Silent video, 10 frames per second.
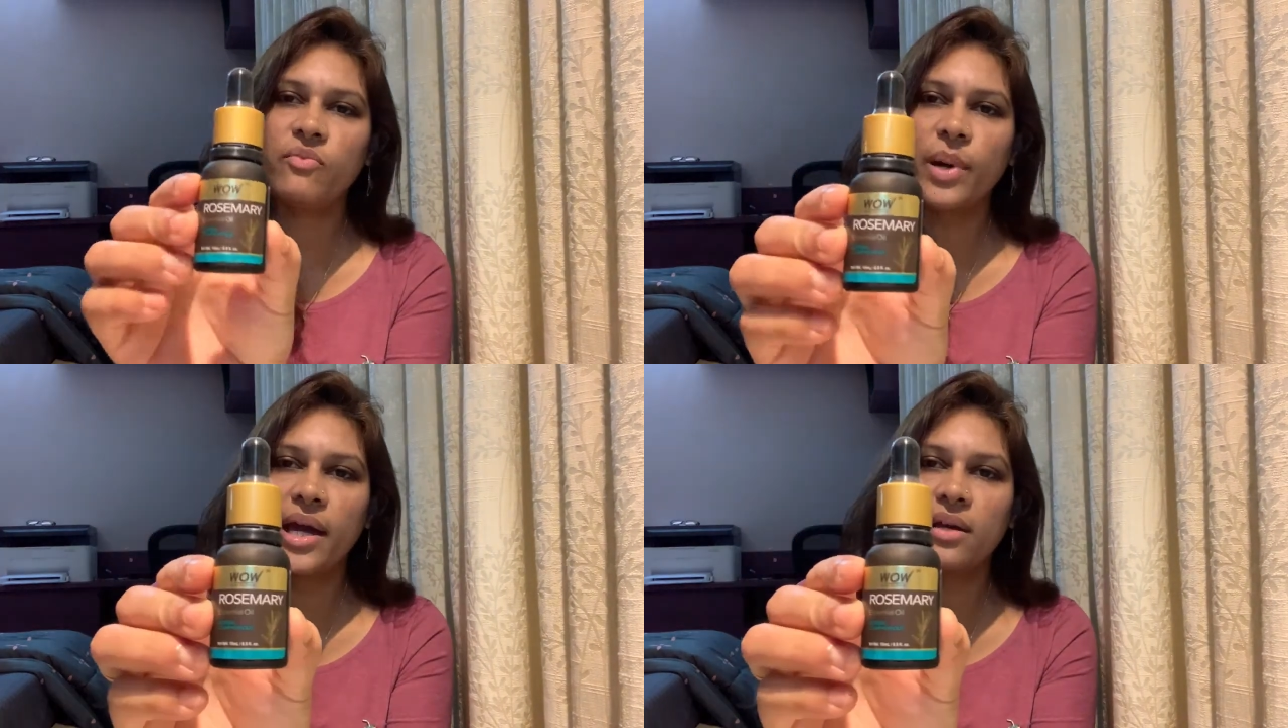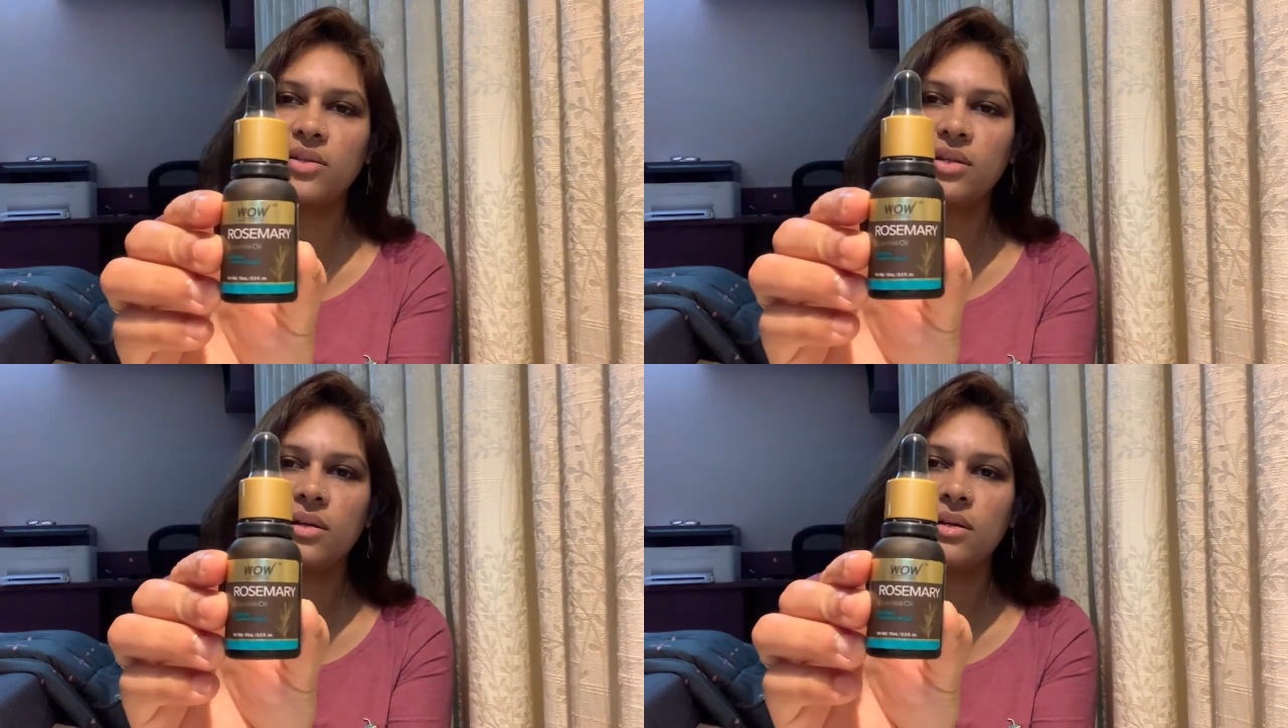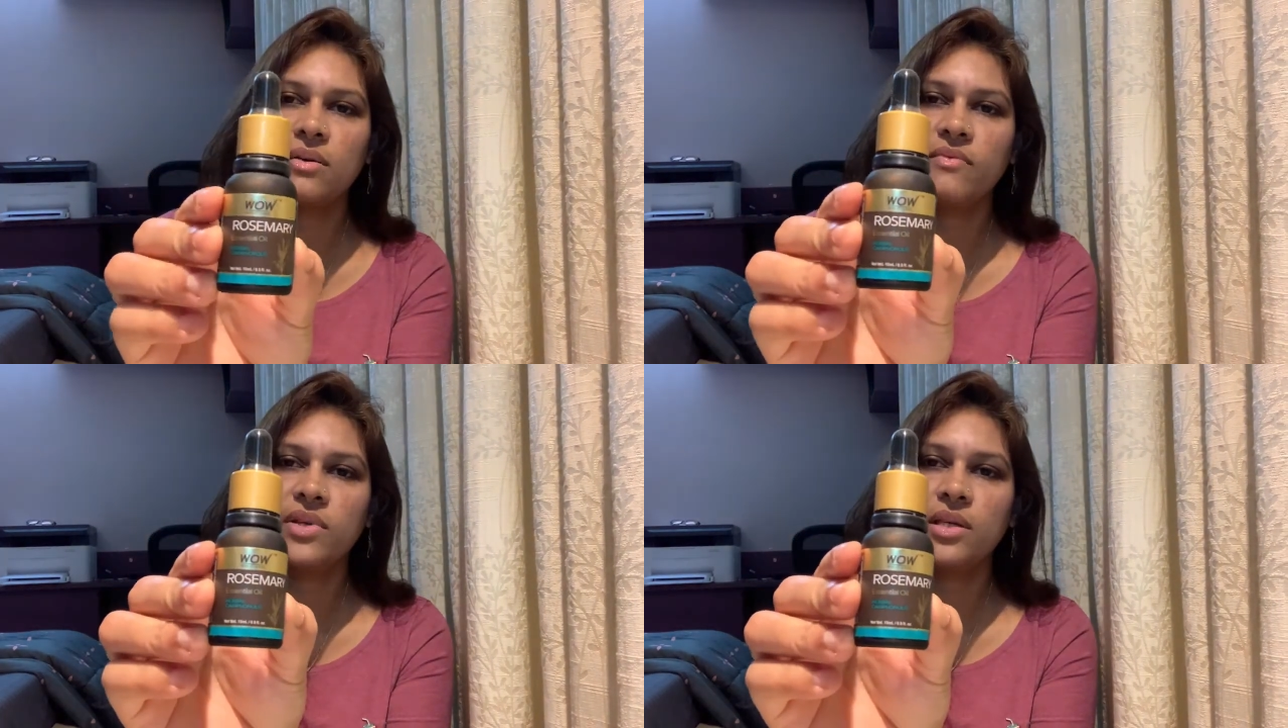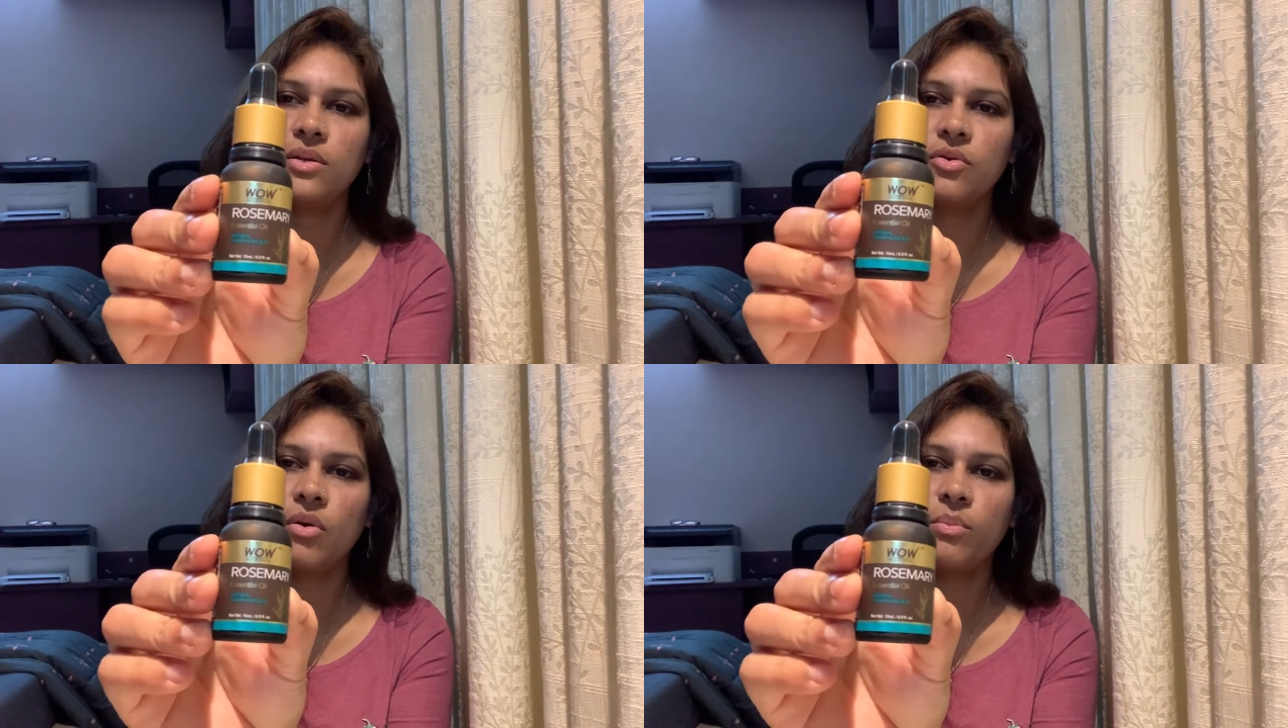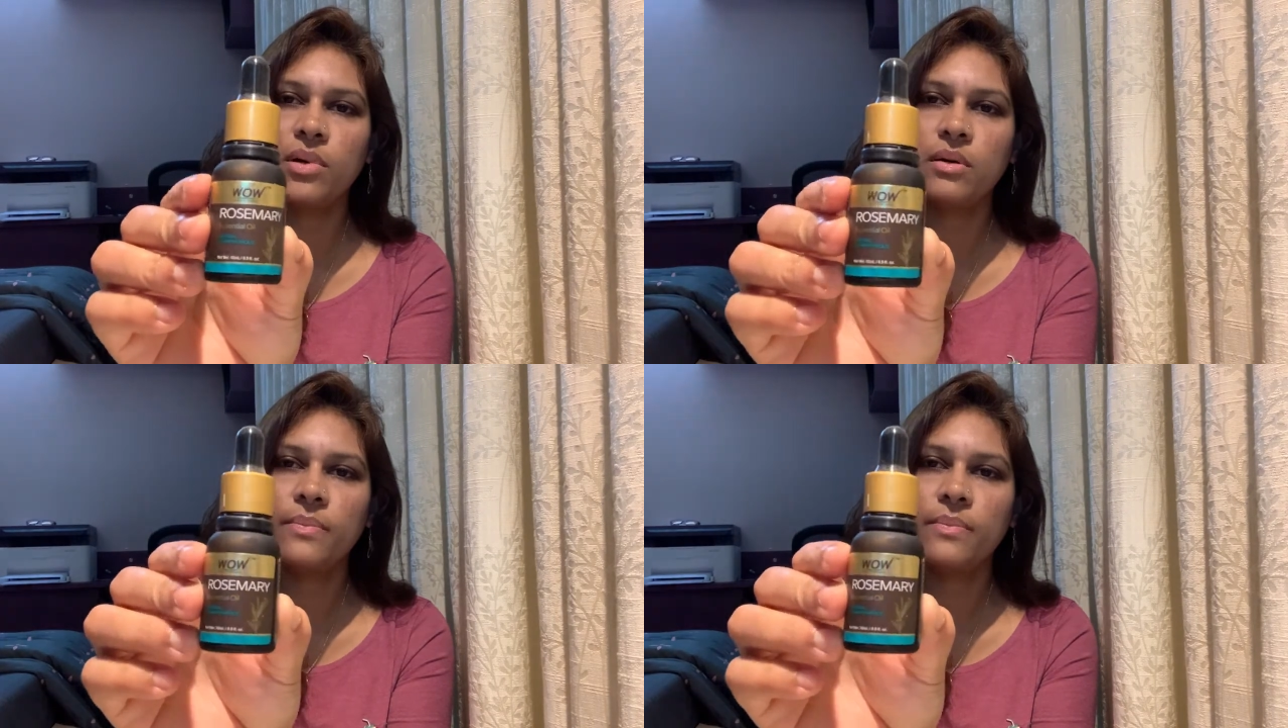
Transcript: packaging with a dropper